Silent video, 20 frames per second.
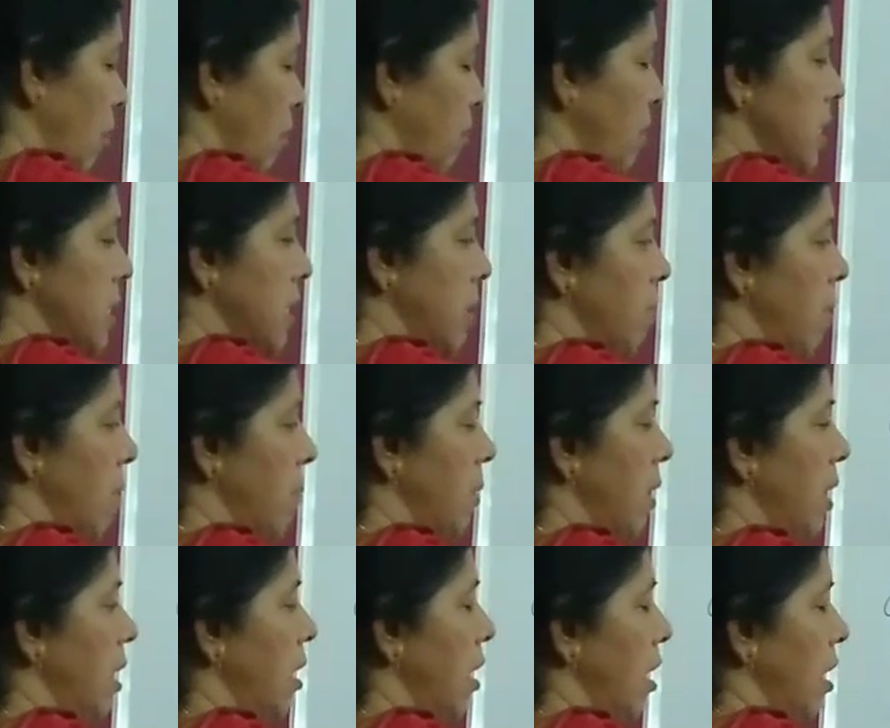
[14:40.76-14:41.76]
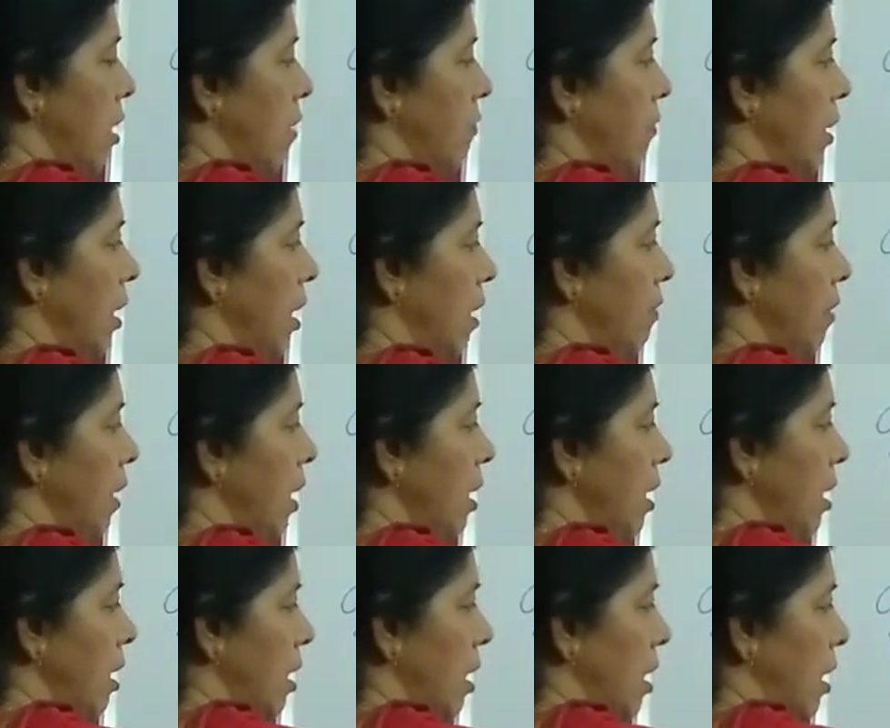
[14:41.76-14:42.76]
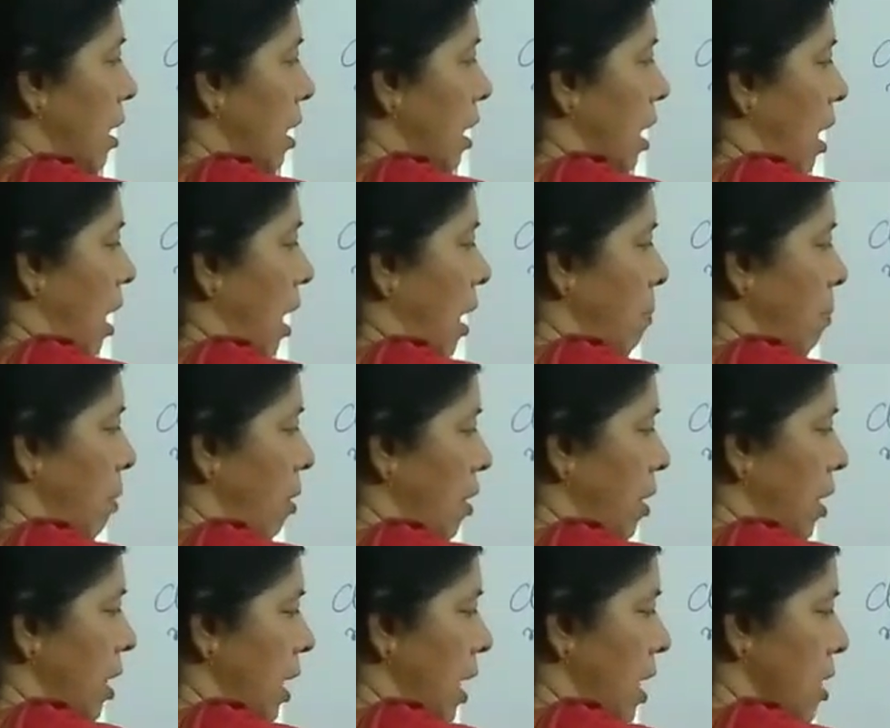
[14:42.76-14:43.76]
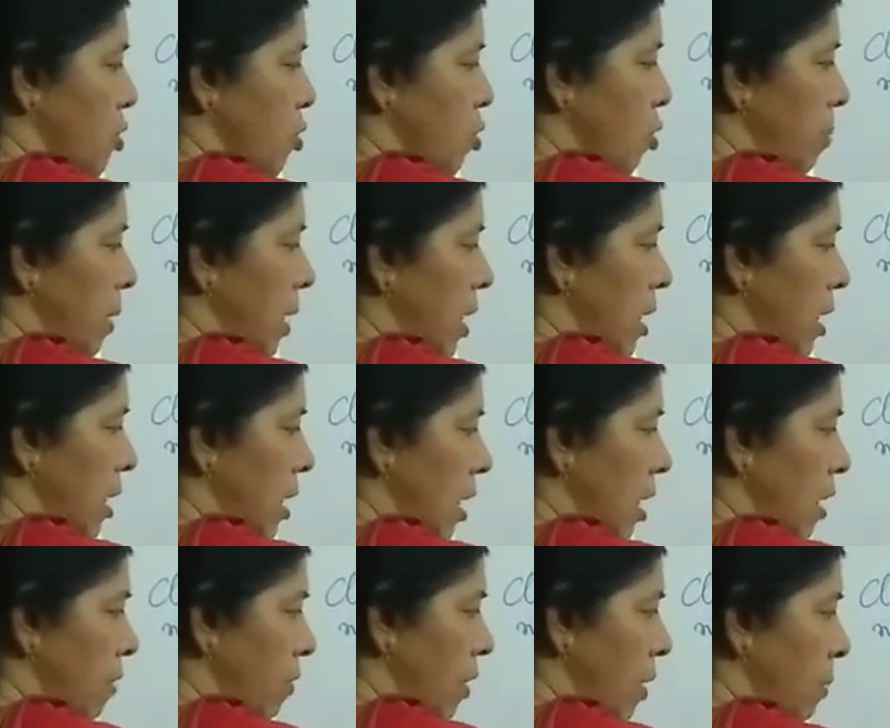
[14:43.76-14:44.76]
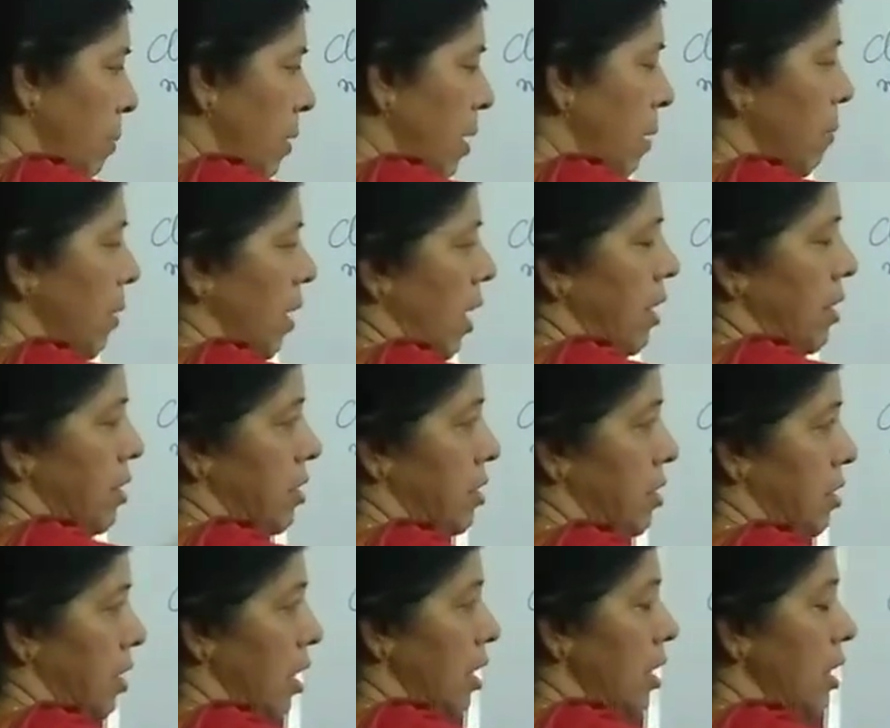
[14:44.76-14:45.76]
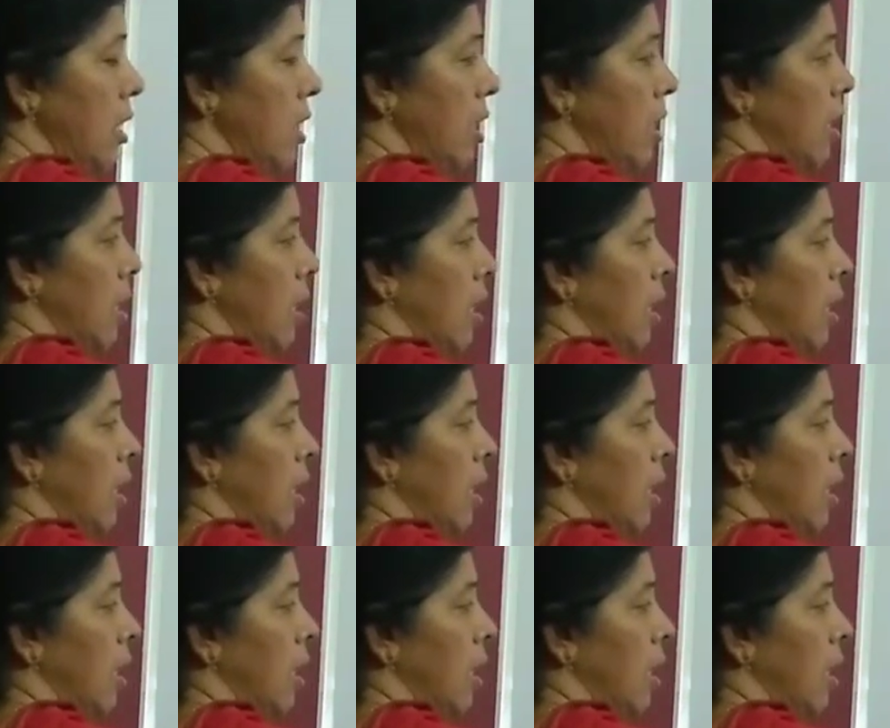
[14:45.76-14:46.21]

always remember, whenever a body has to be in equilibrium condition,